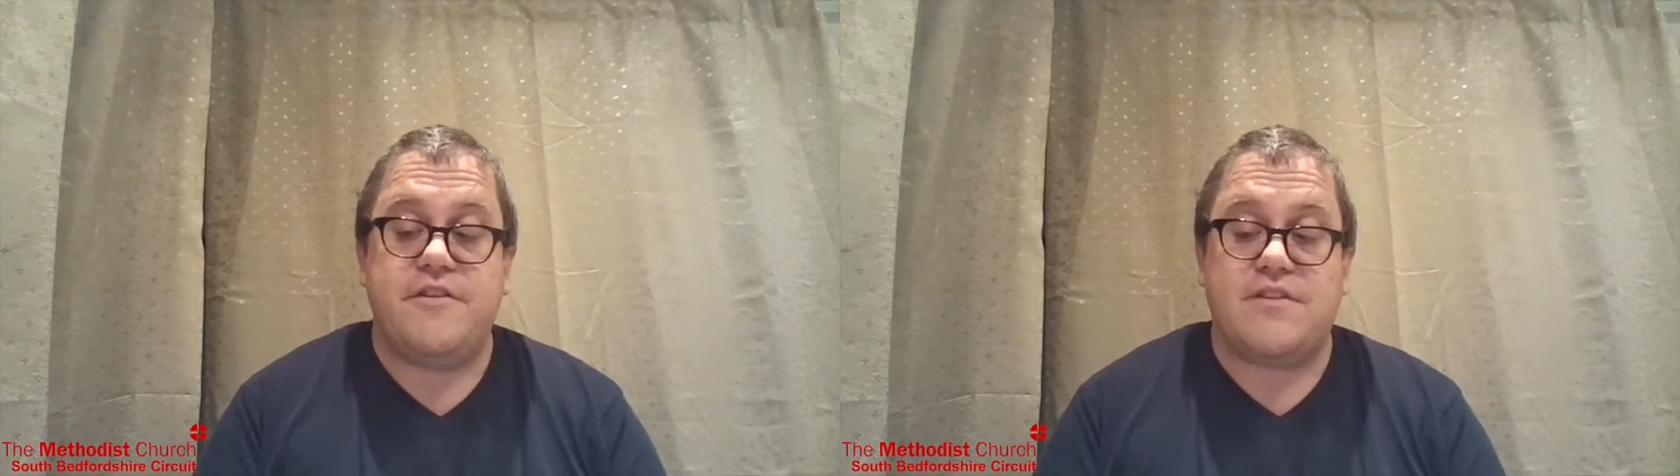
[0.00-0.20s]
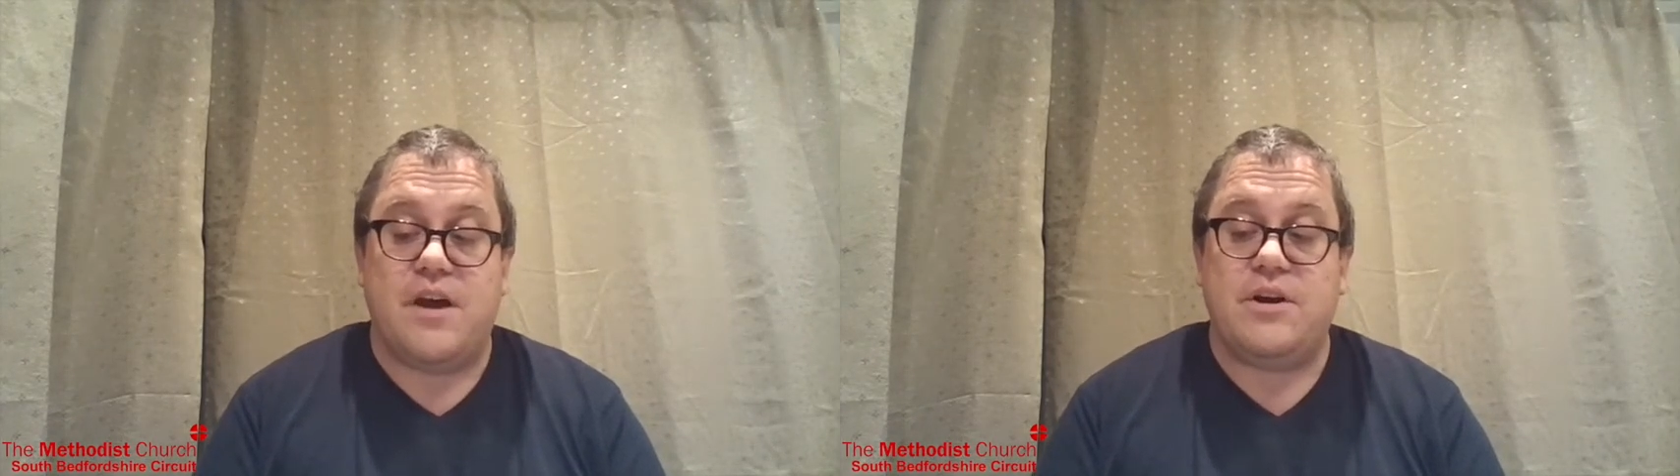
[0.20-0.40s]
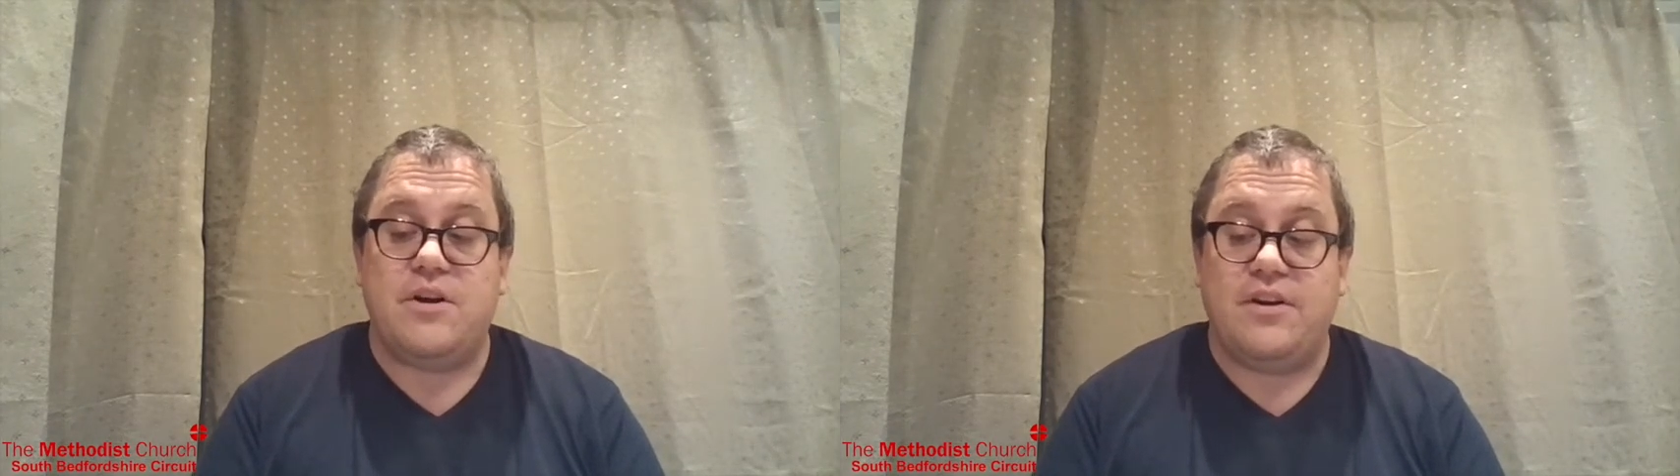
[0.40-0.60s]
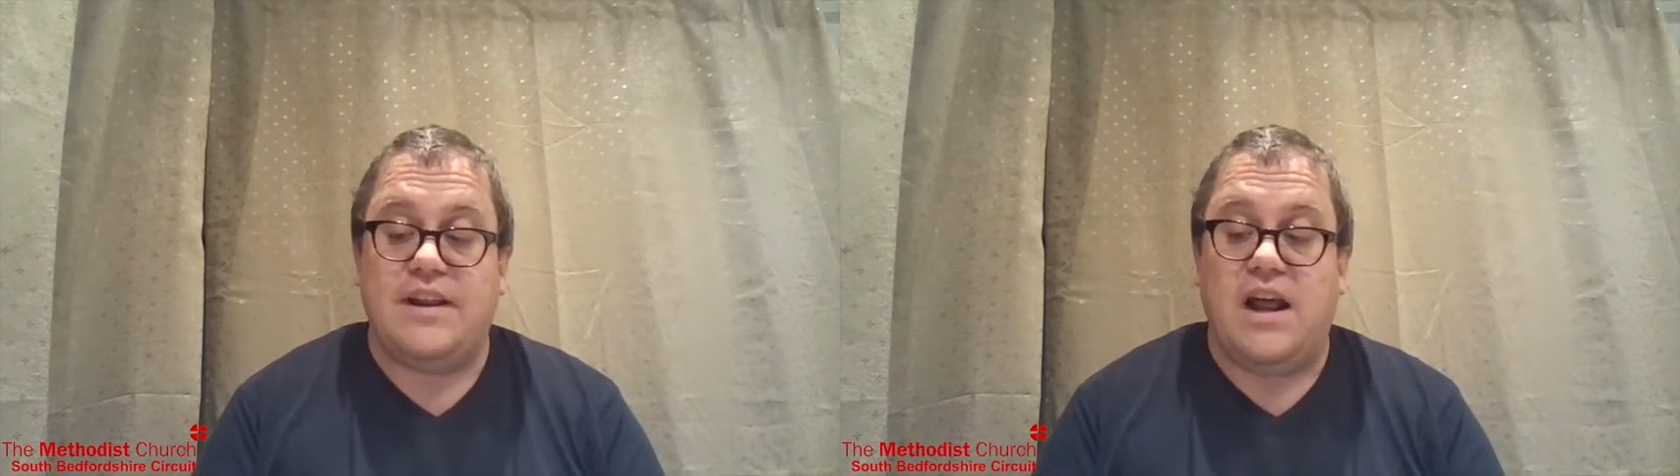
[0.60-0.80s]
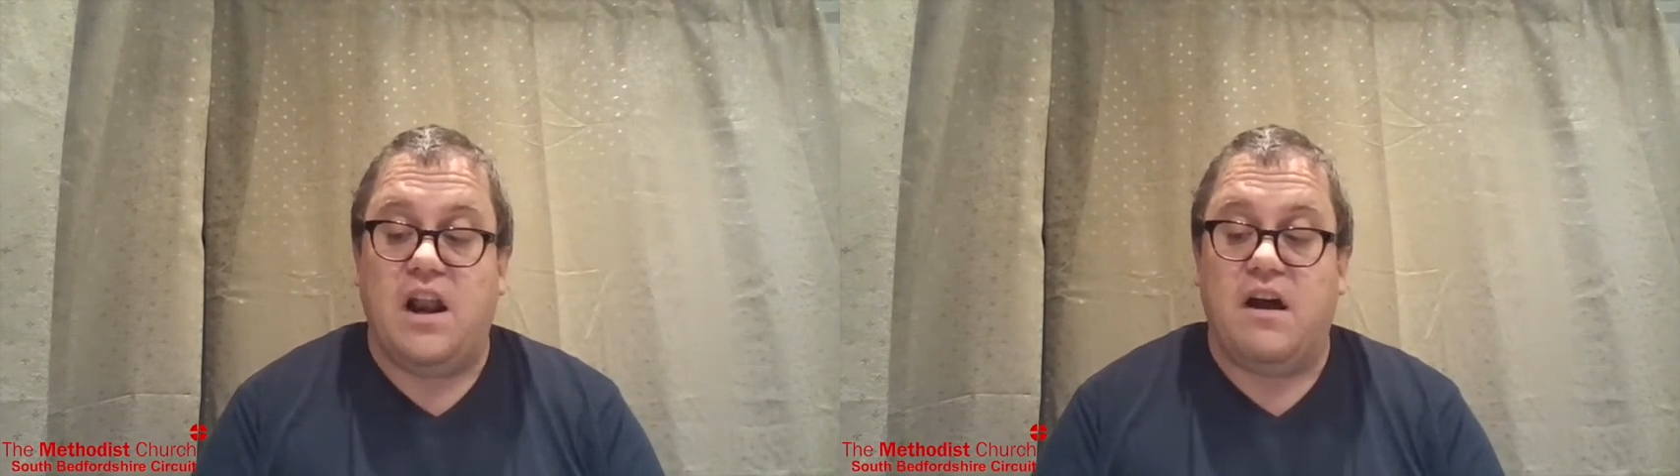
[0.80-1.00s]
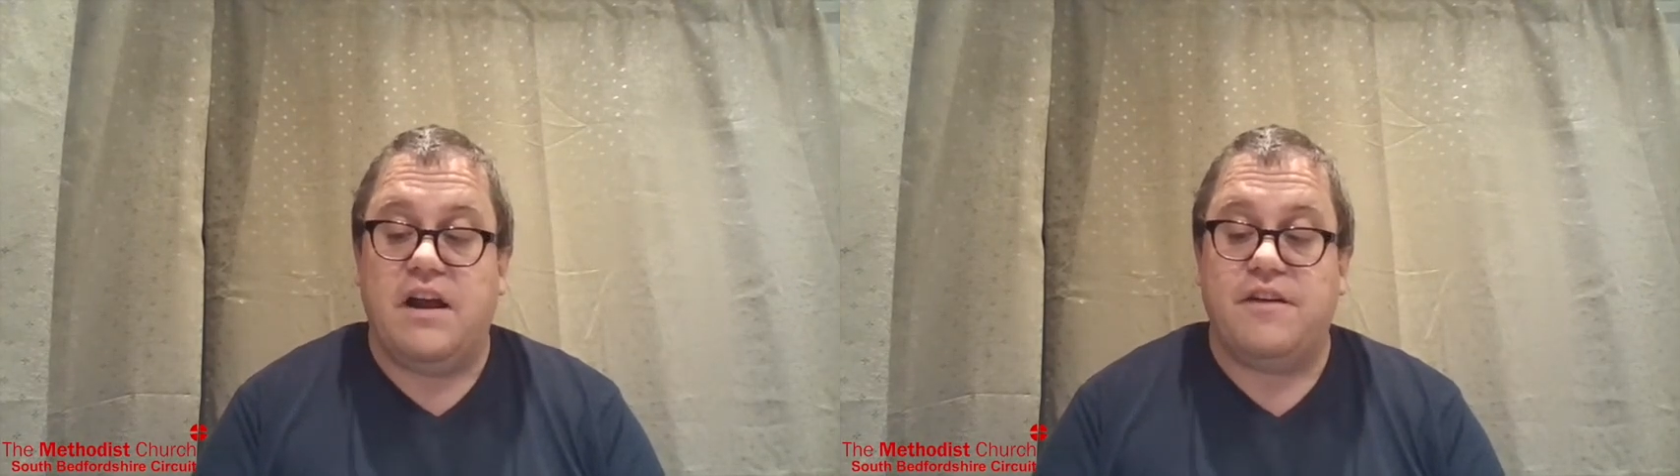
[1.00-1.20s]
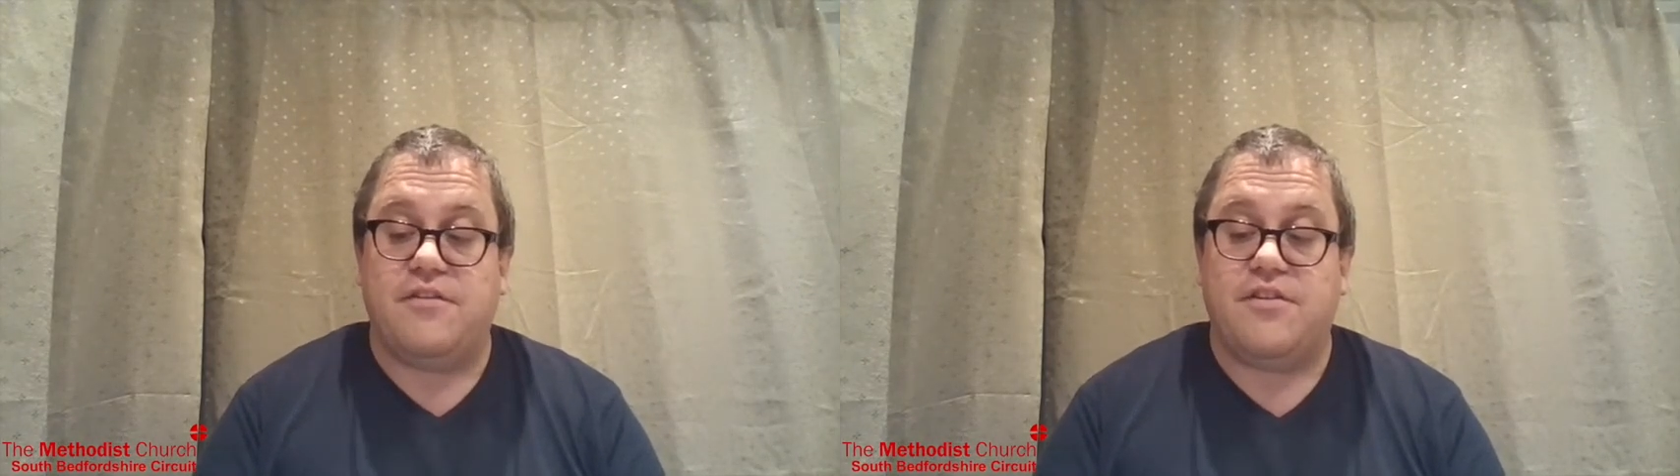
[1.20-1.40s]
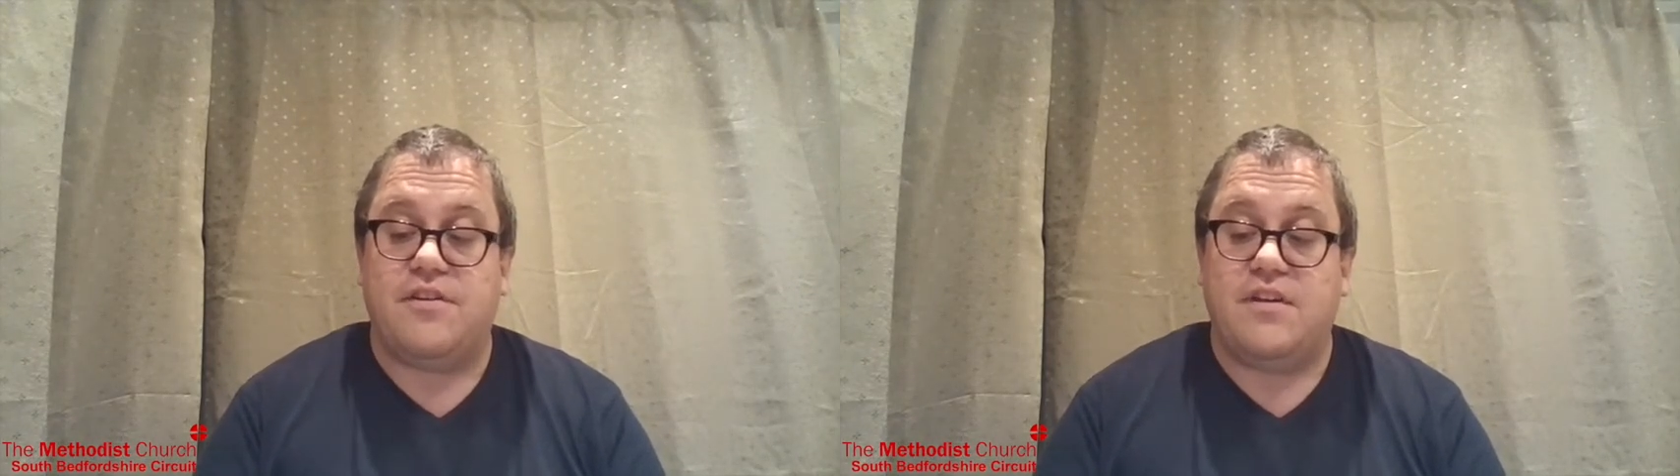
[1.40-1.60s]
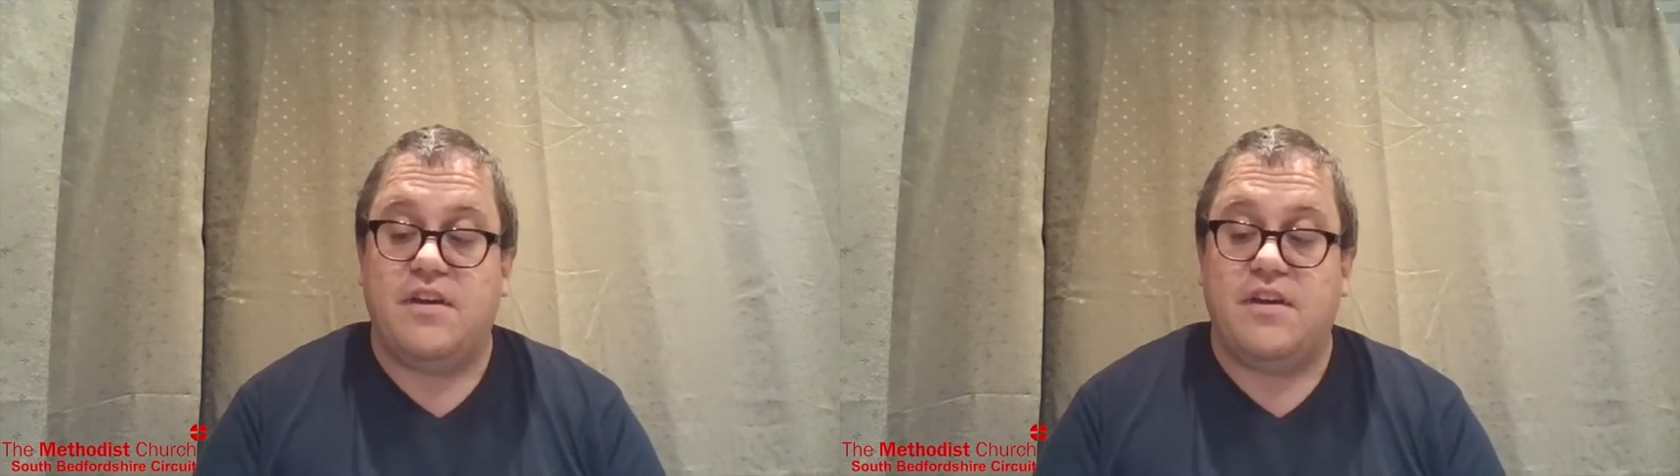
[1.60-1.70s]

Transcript: is going on in our lives.